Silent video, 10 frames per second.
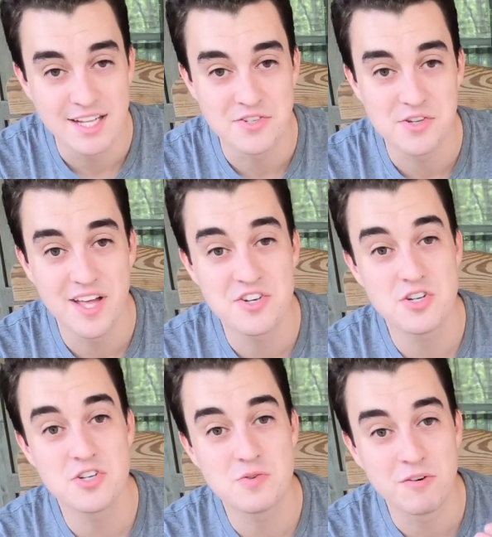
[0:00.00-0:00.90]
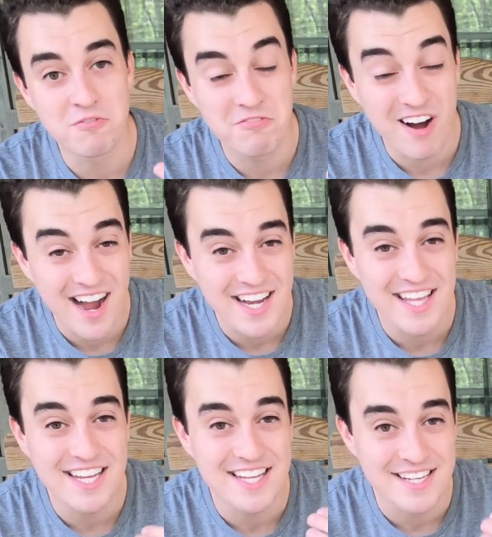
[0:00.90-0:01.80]
and so that's just
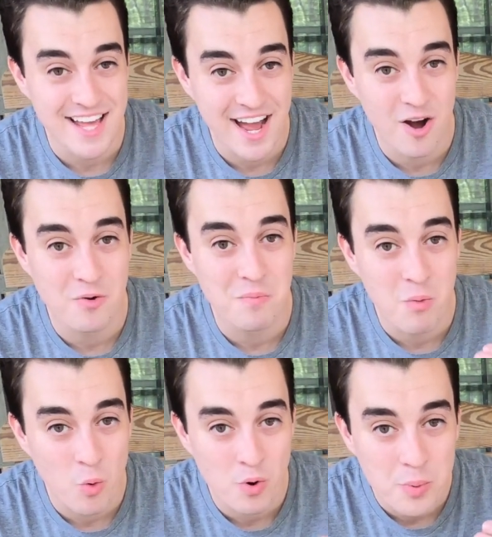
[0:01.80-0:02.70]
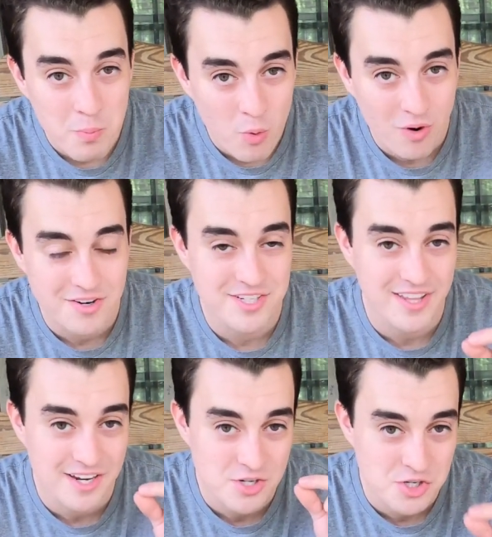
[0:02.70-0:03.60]
refining it down more and more to
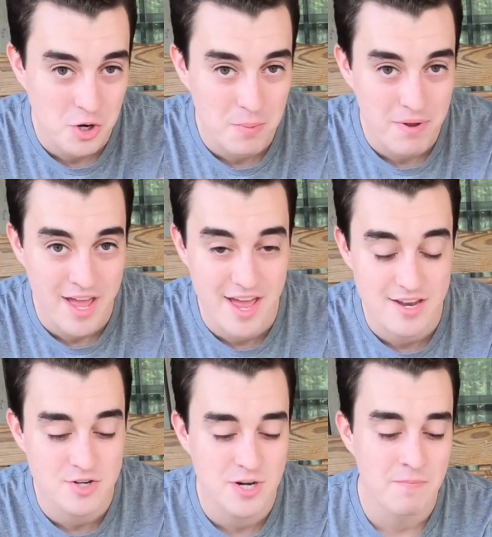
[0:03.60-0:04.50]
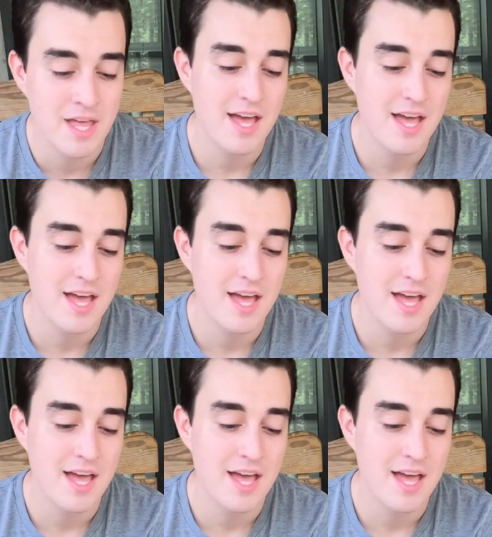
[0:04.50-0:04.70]
that sharp edge.